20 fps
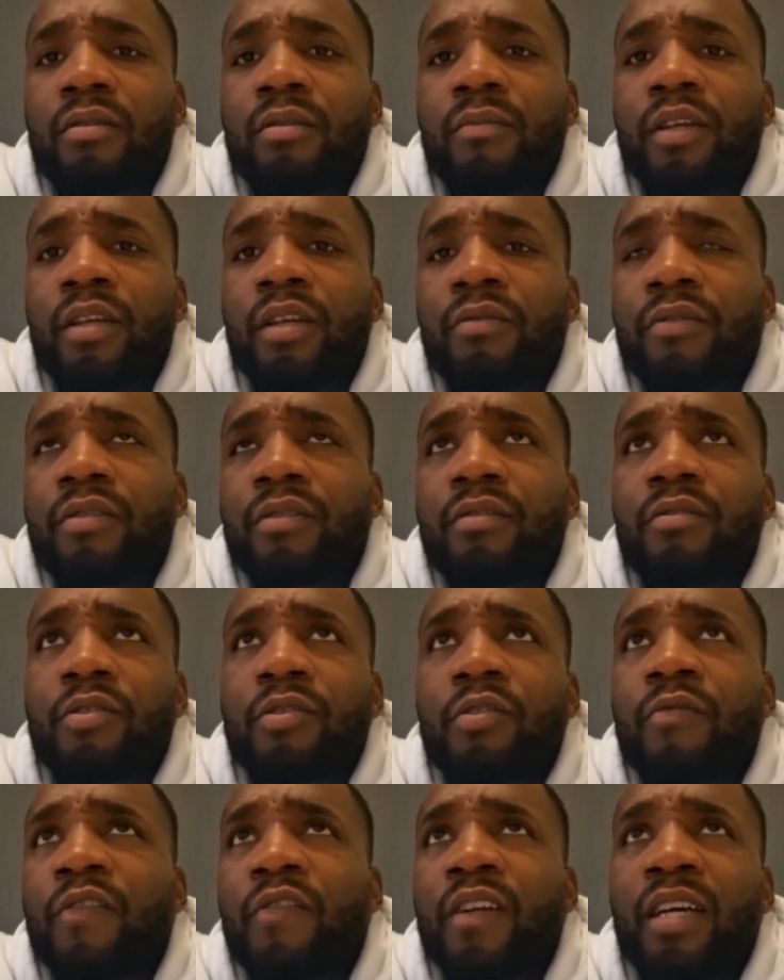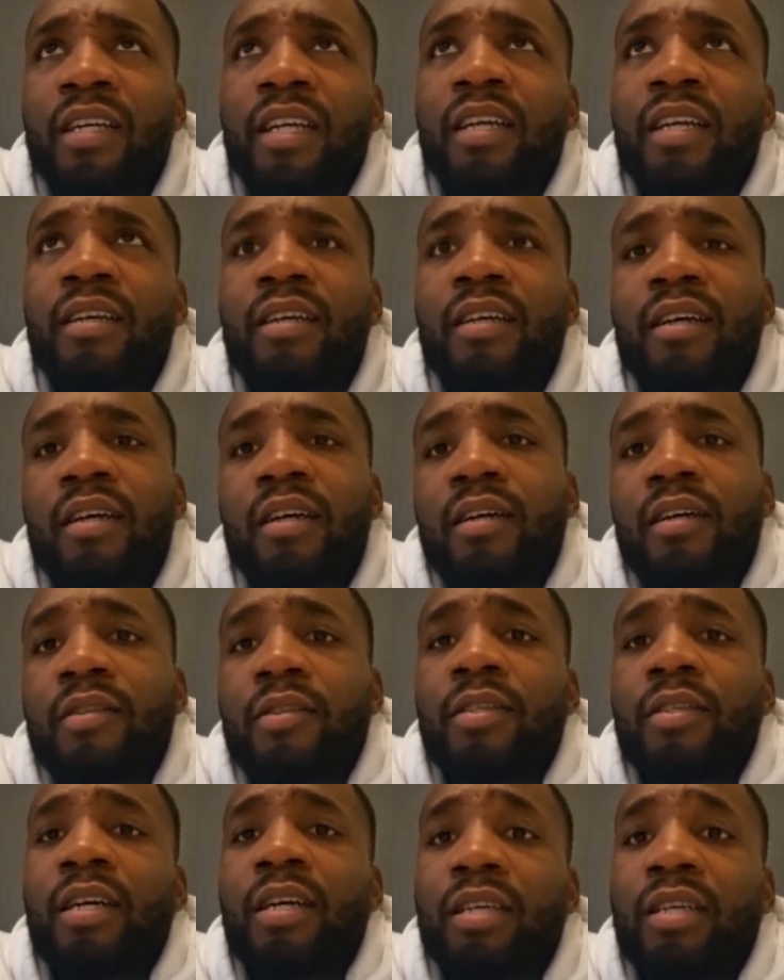I'm mm-hmm. hearing about that,
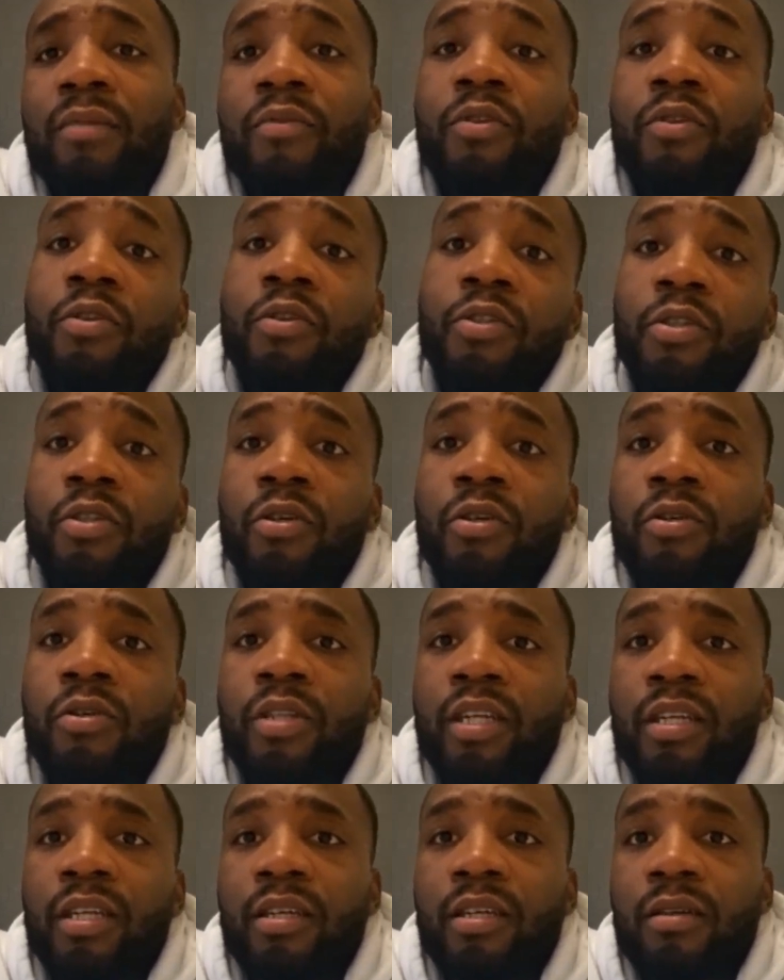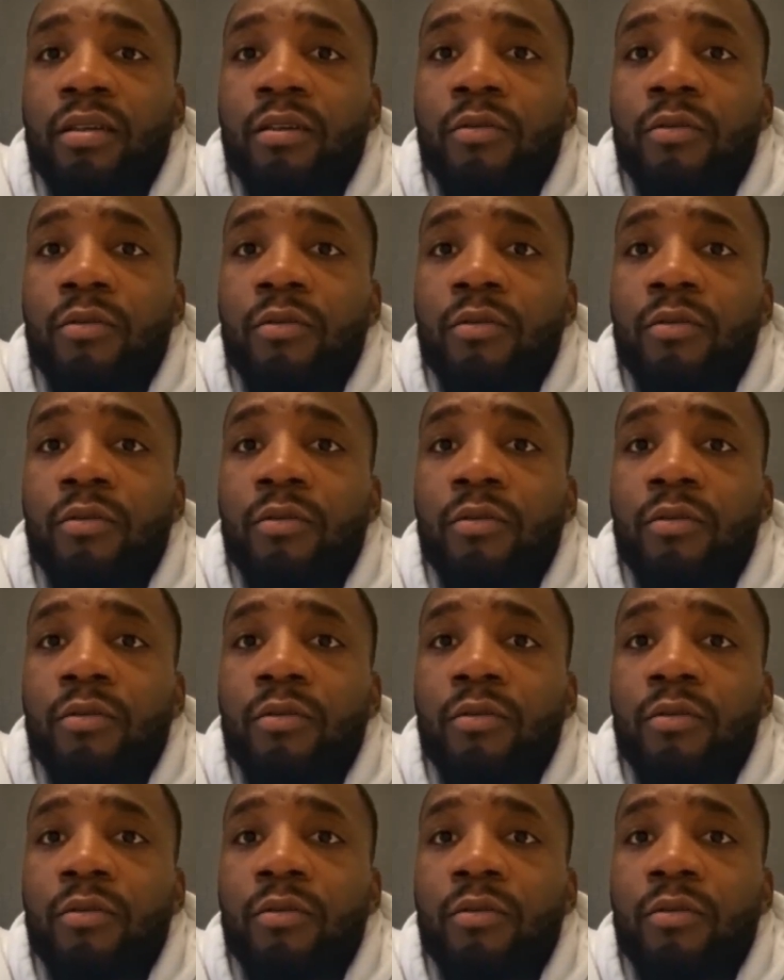so that that'd be good to go there.